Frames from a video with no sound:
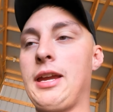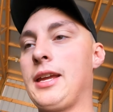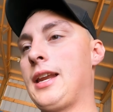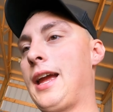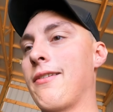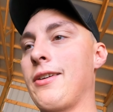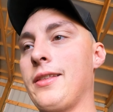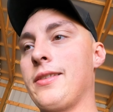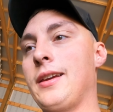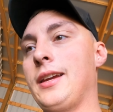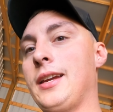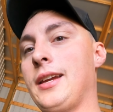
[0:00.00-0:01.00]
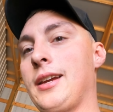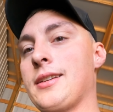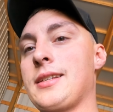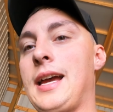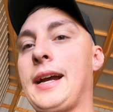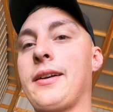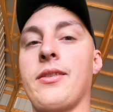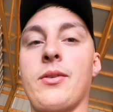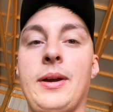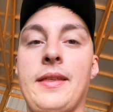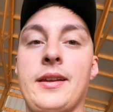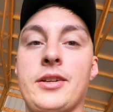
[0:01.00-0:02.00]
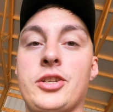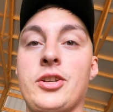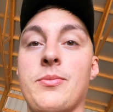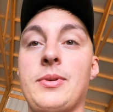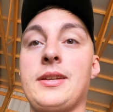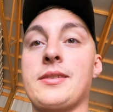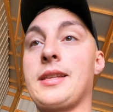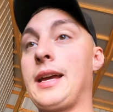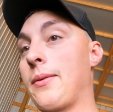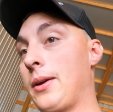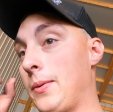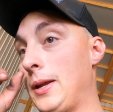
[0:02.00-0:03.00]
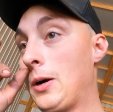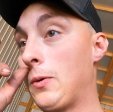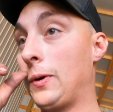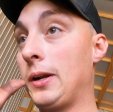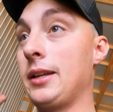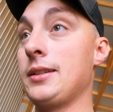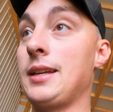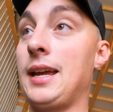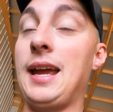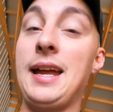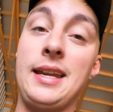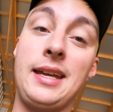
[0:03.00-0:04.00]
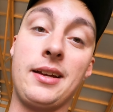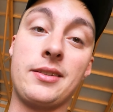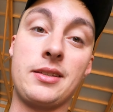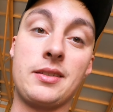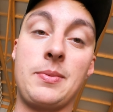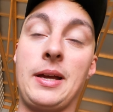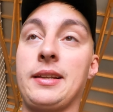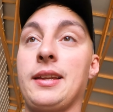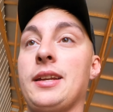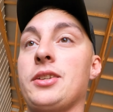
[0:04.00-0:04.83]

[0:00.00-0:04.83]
making everything exactly the way that it should be, so that way we don't run into any unsuspected